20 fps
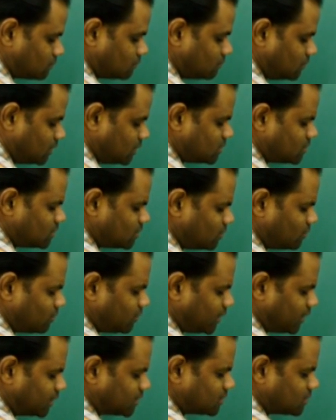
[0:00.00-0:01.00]
by
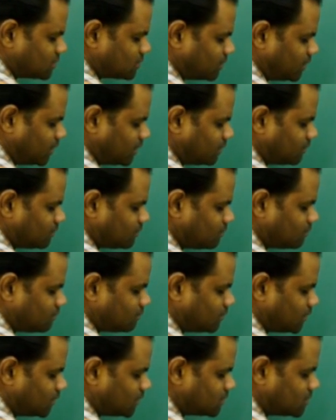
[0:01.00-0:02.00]
0x squared
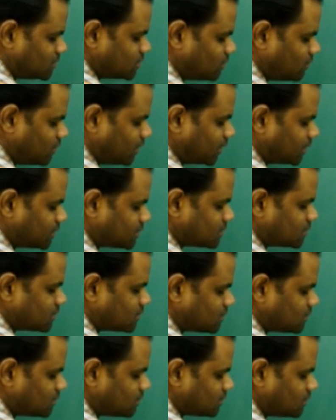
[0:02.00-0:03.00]
minus 0x
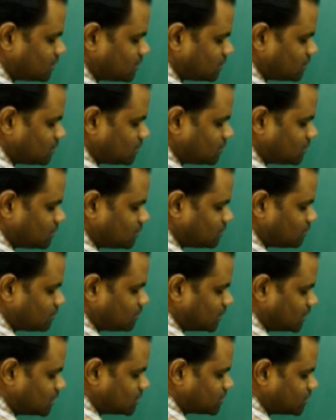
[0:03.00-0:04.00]

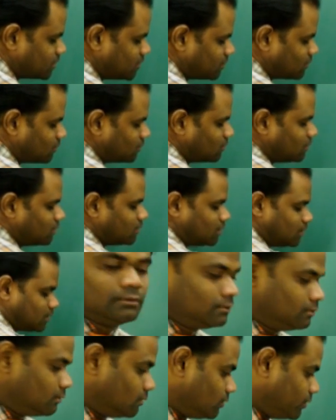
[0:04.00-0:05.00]
plus 0.
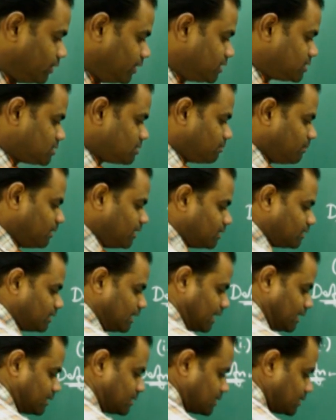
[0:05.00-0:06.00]
Now the reason being
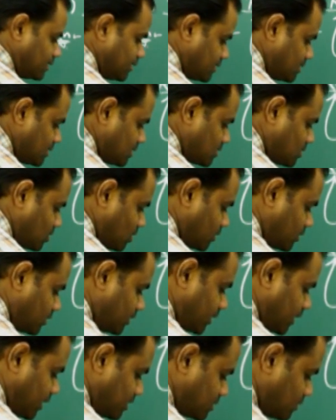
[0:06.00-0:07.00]
that this is not a
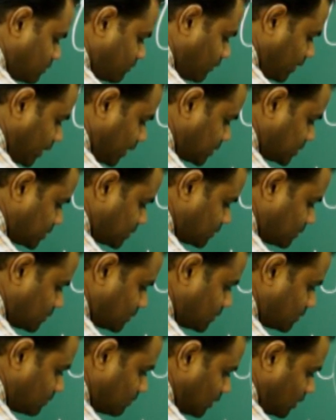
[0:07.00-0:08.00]
rational fraction,
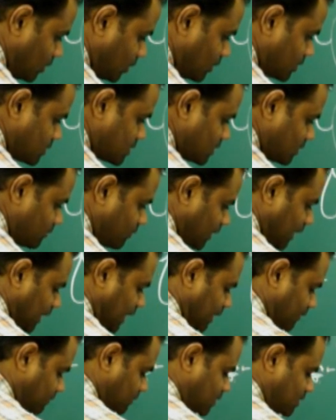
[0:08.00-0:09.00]
because if I
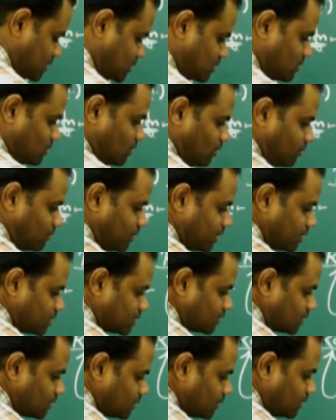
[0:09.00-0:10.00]
have this
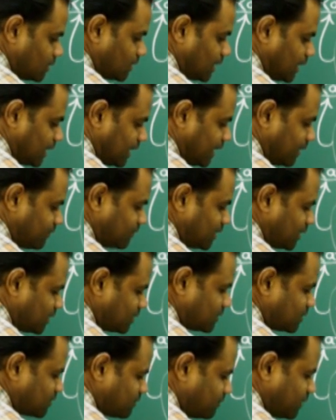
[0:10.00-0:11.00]
denominator, I have
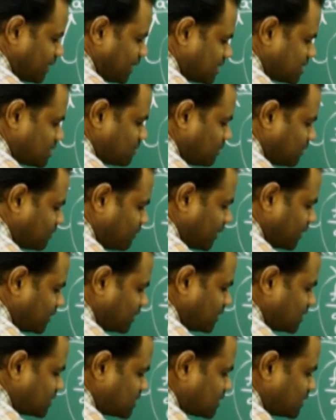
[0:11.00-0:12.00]
that. When I simplify
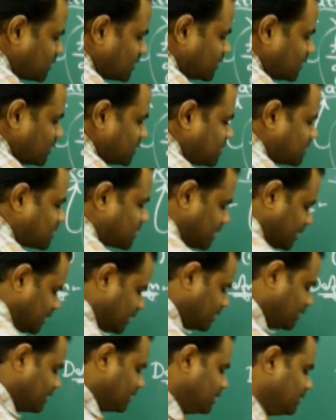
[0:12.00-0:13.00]
this, this is
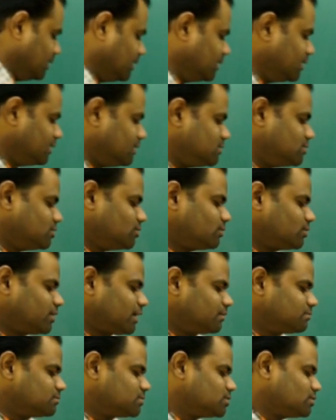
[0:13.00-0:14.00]
clearly 0
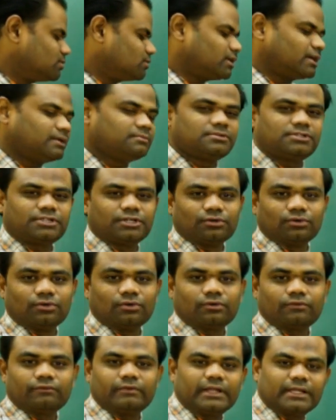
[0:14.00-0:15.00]
times 0 times
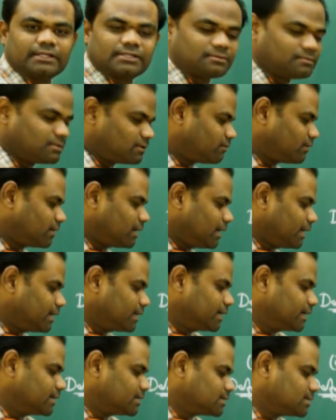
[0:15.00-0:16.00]
0. When I simplify, I
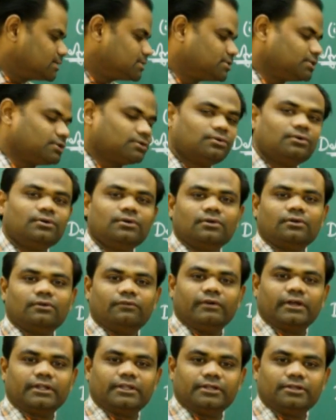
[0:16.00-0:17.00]
get 0,
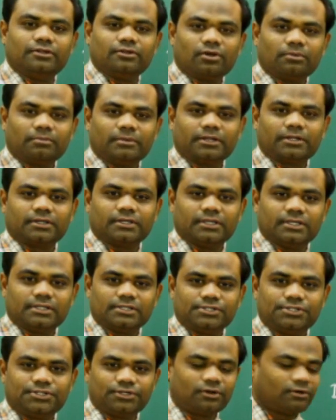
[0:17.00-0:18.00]
where the denominator is
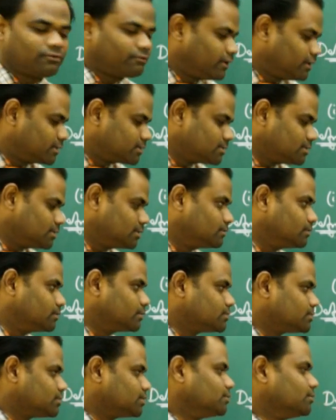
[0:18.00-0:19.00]
g of x equal
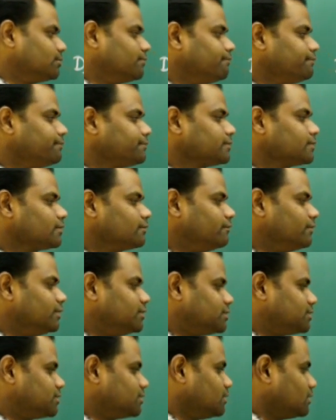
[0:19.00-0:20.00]
to 0,
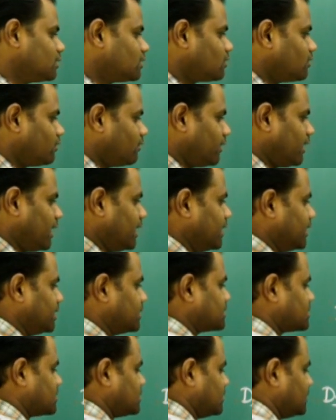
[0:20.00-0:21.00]
which
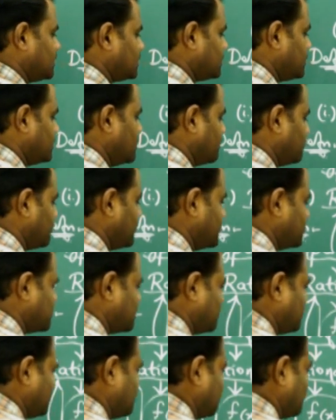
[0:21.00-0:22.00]
contradicts the
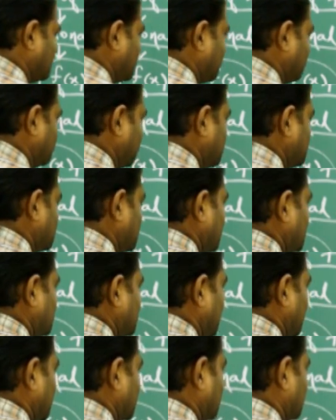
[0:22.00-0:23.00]
definition, which says
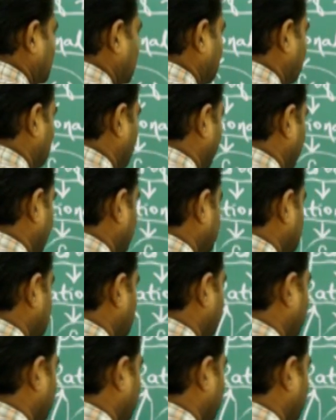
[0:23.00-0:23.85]
that for rational